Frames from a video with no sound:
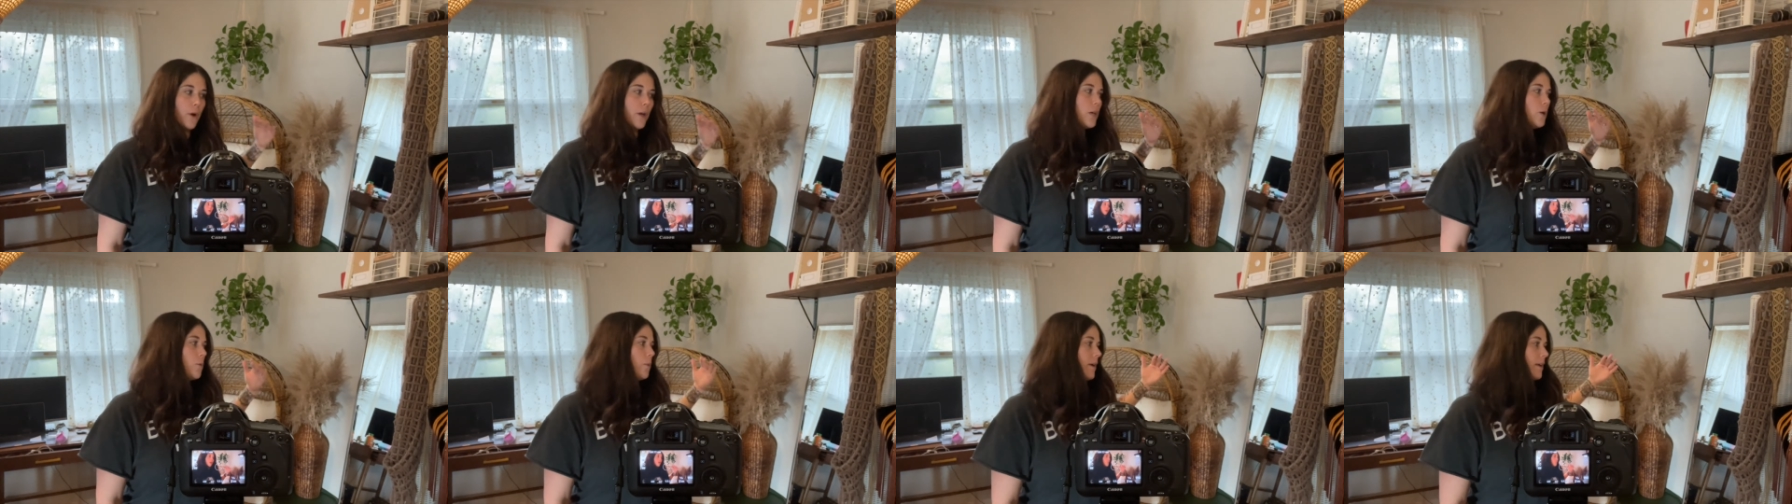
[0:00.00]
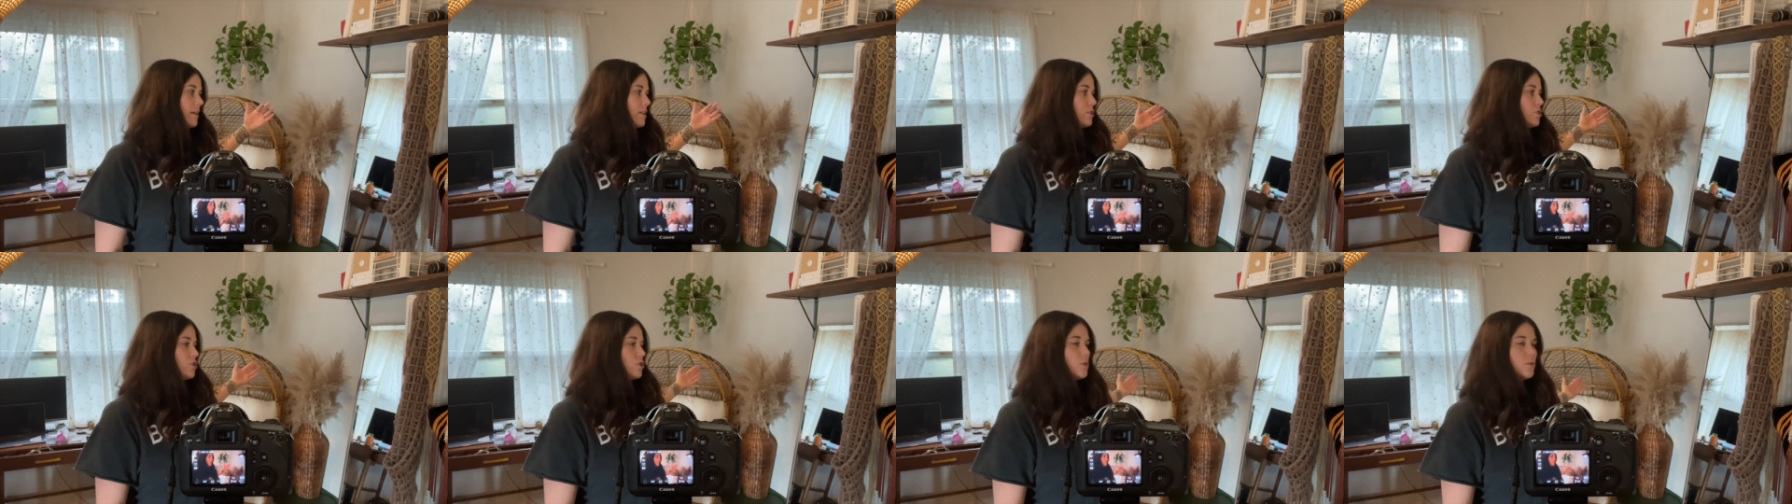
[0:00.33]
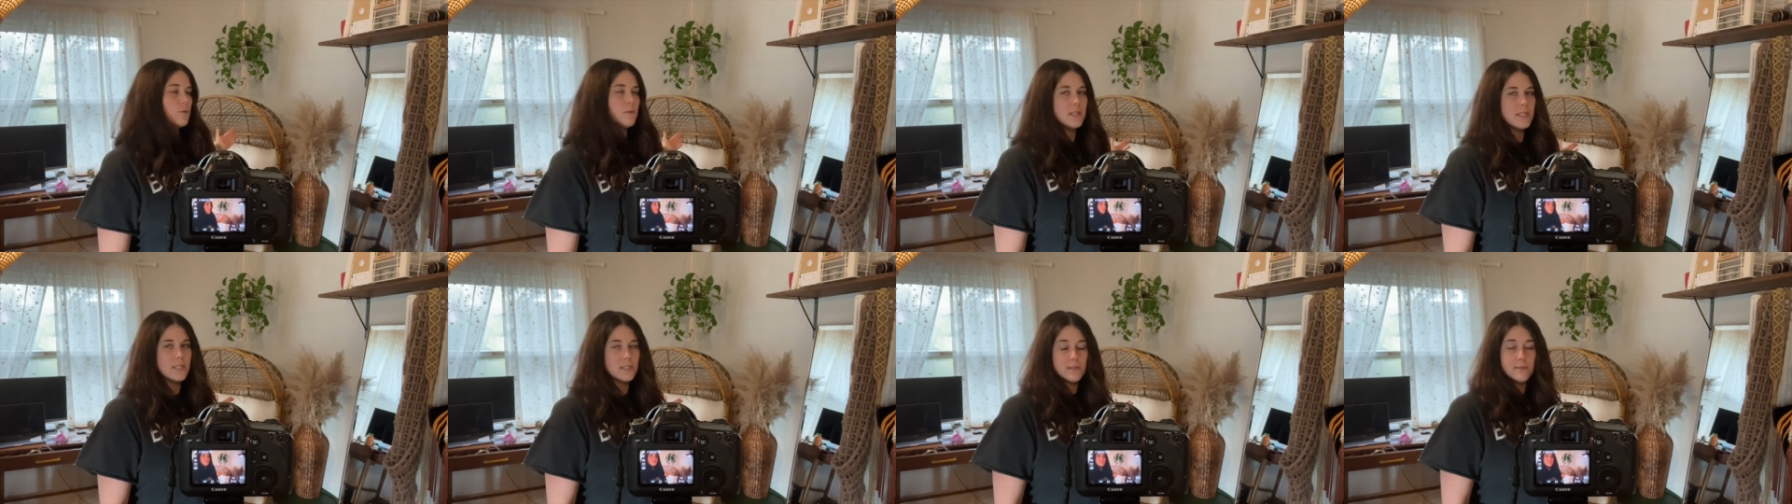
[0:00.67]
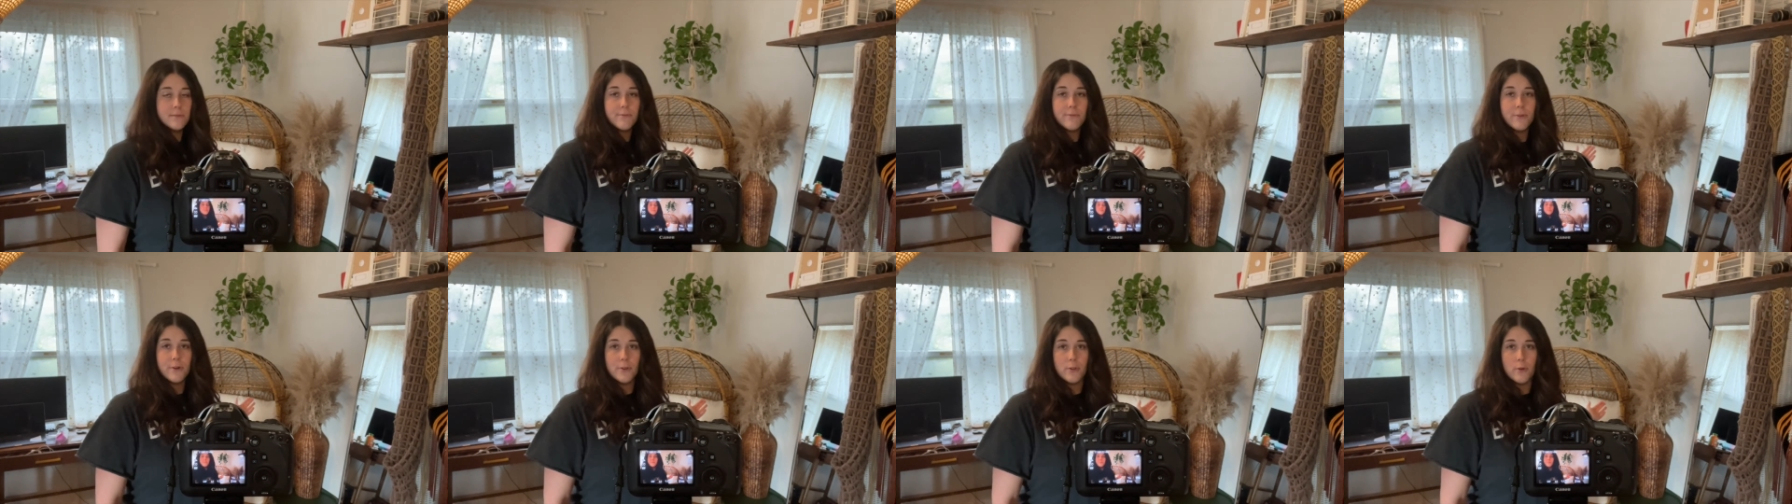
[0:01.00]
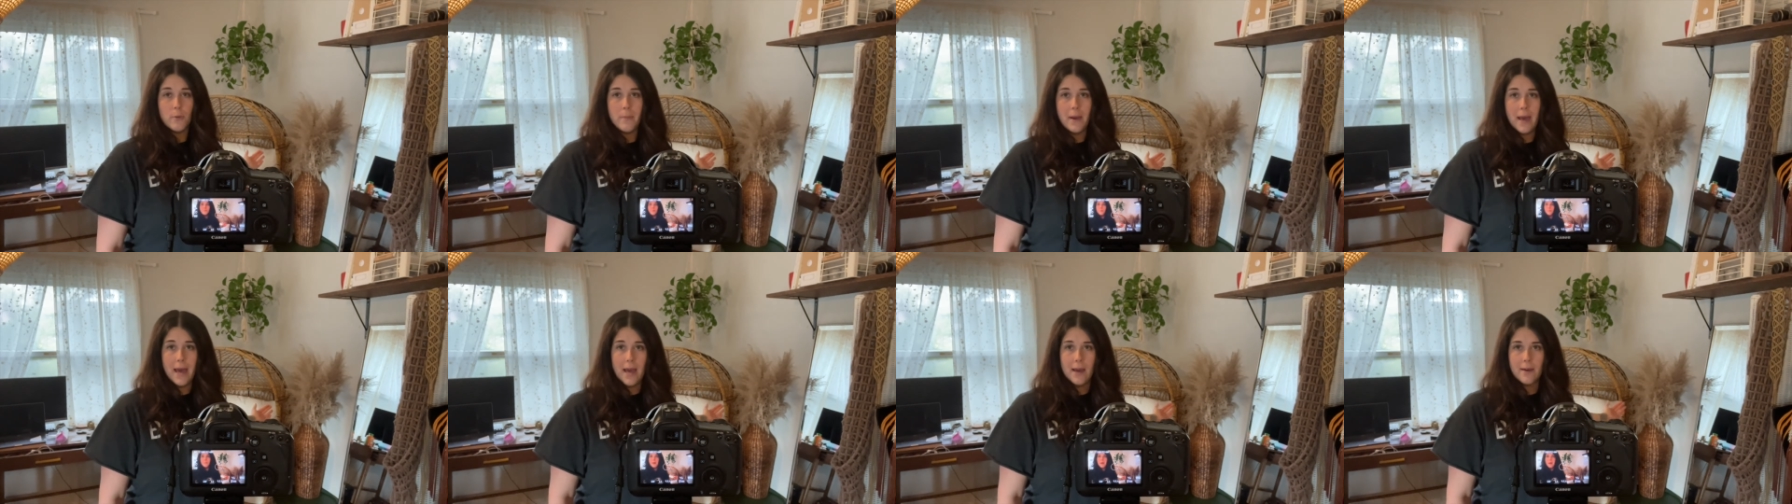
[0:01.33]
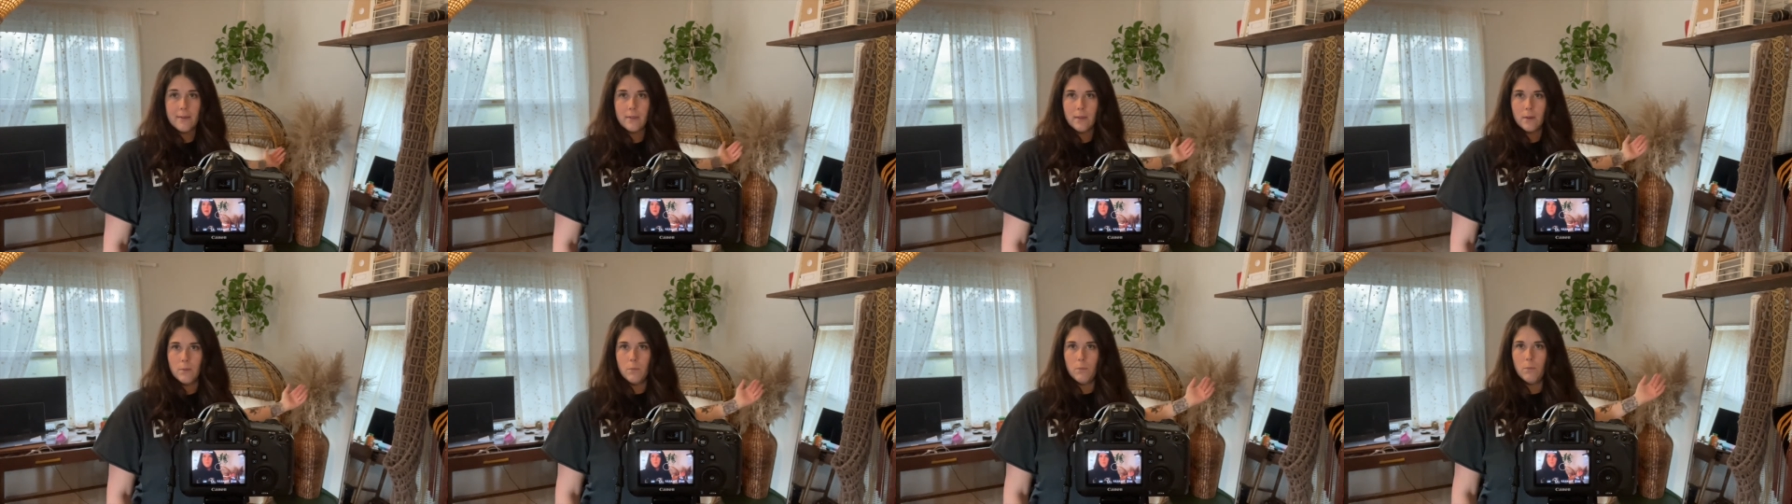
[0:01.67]
you wanna shoot is further back
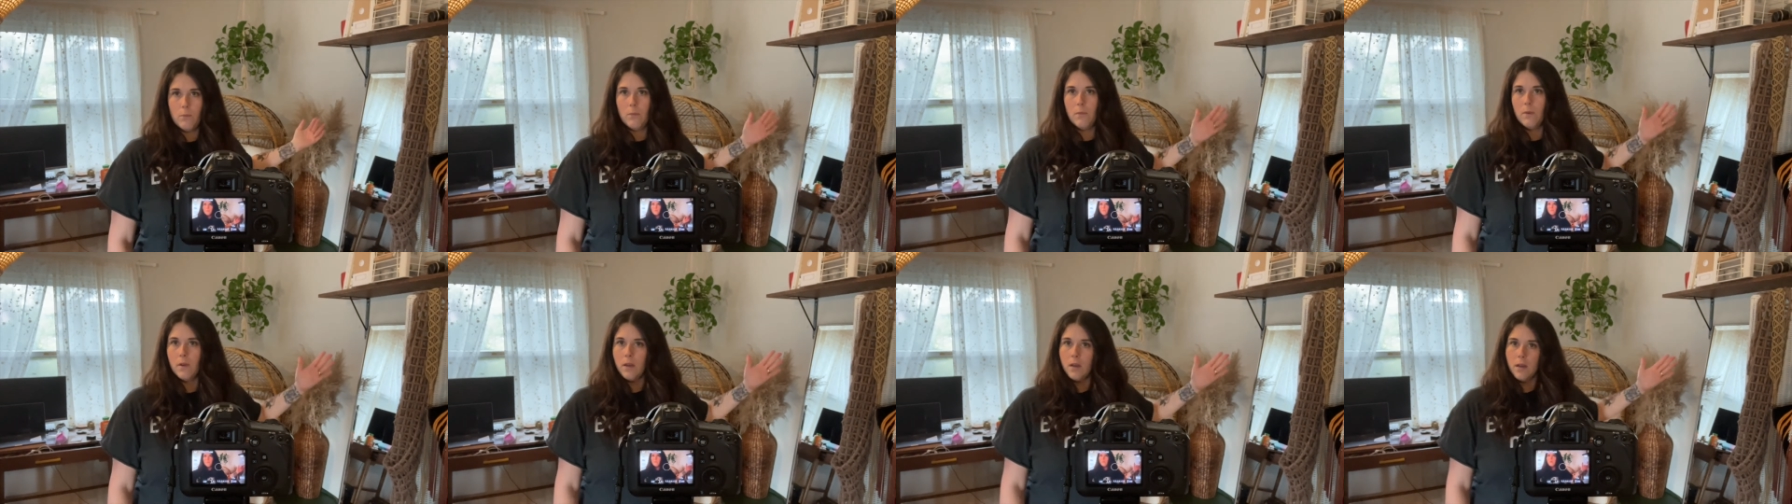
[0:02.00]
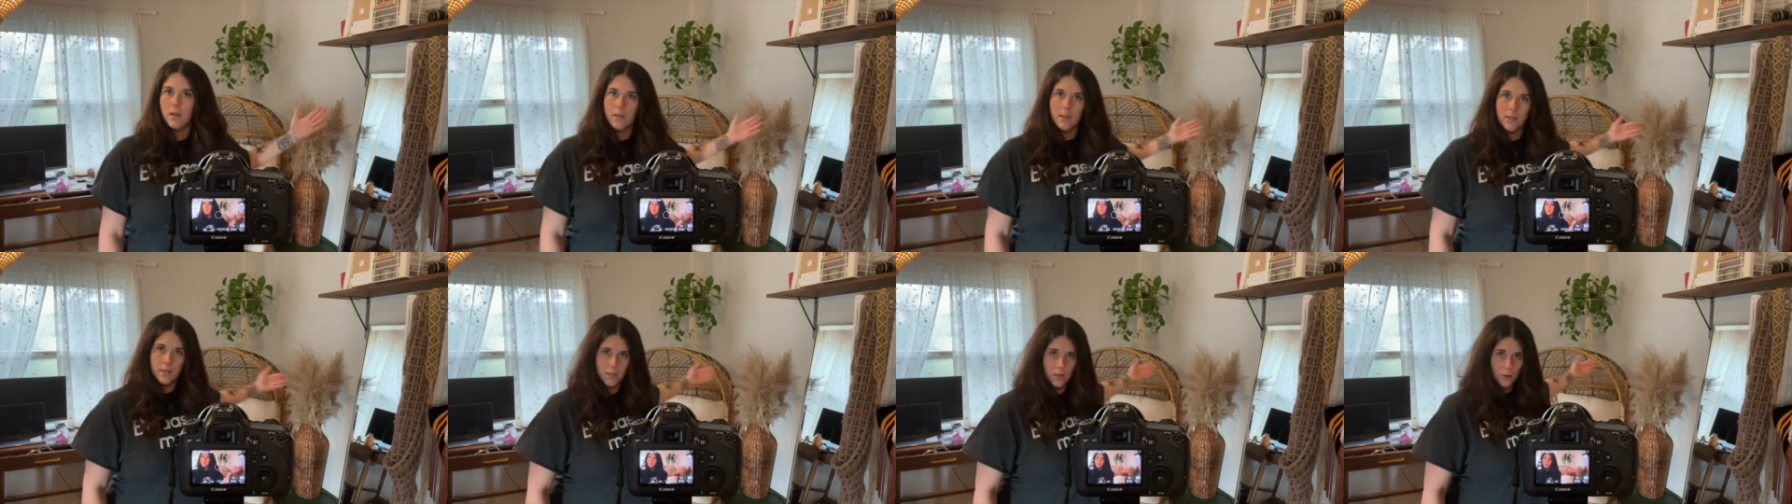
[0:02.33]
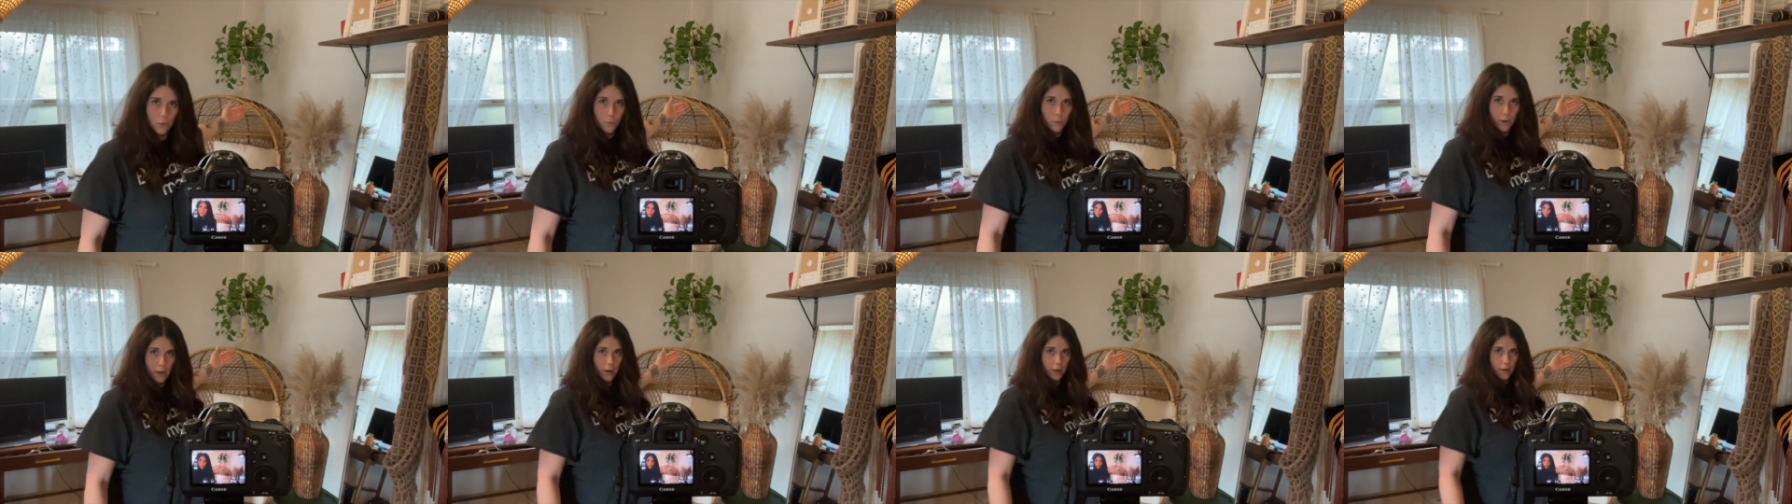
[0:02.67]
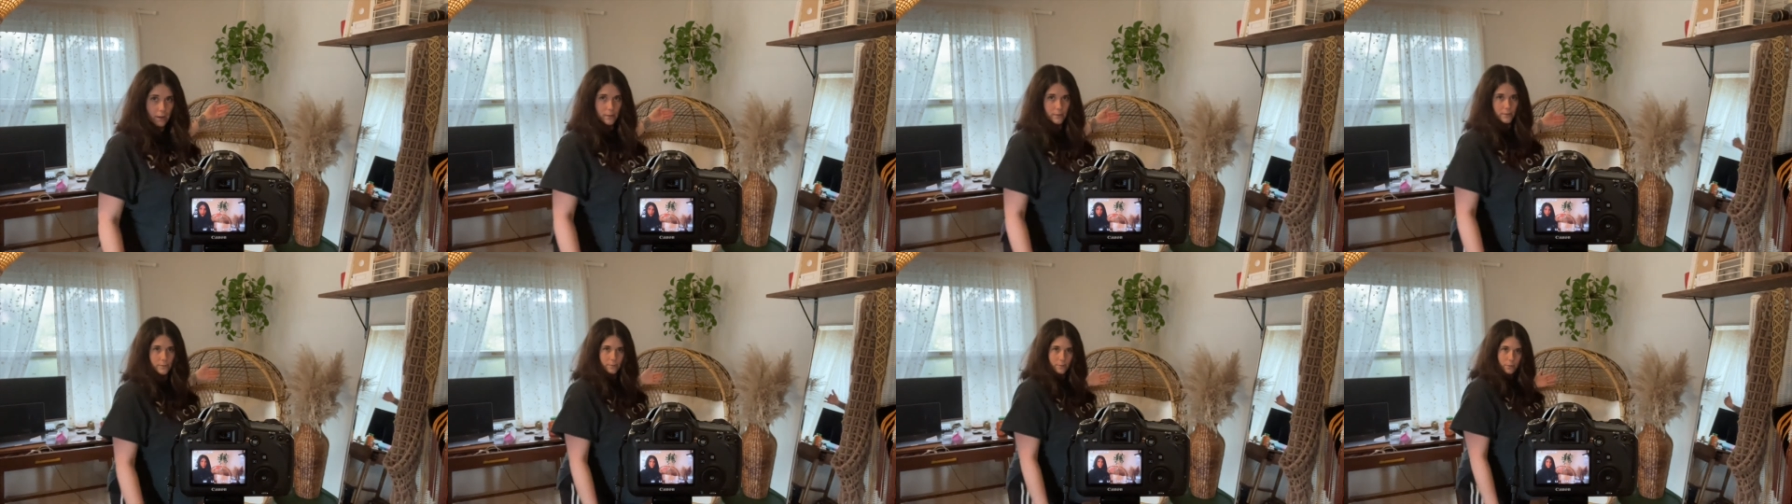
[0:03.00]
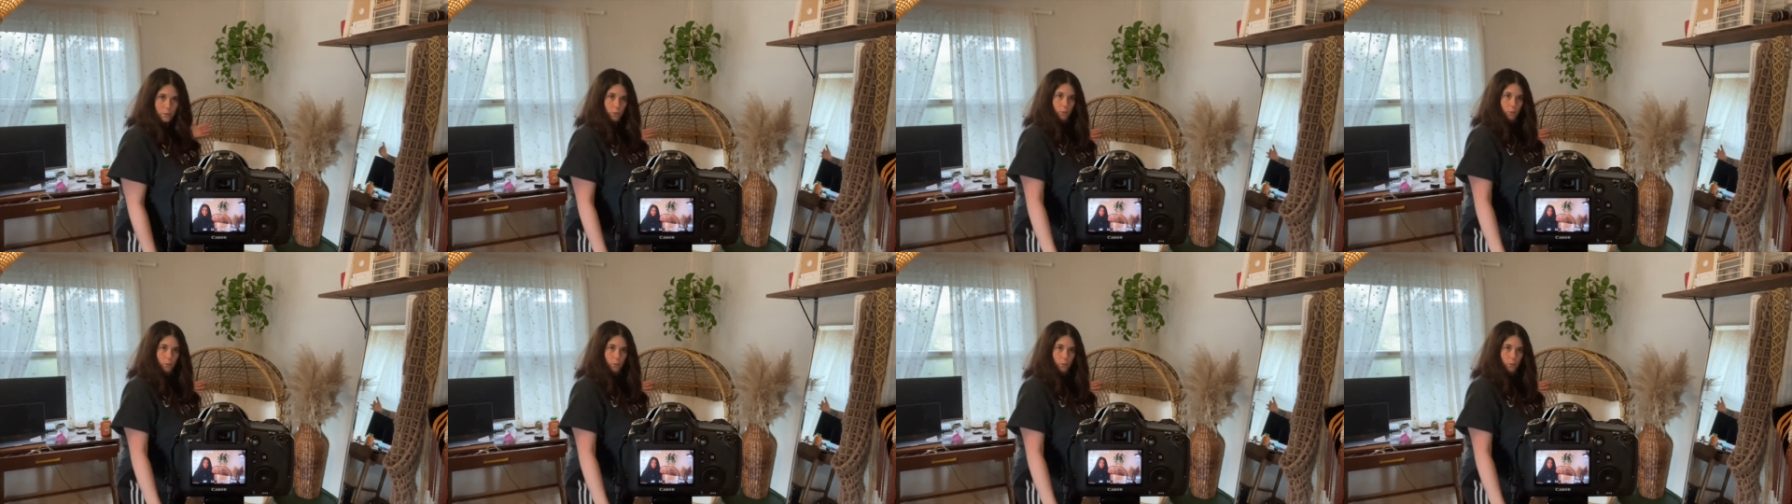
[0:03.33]
than where you